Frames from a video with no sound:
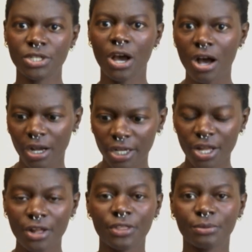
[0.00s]
talk
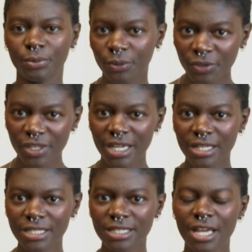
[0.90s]
through
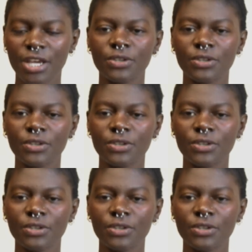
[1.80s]
things,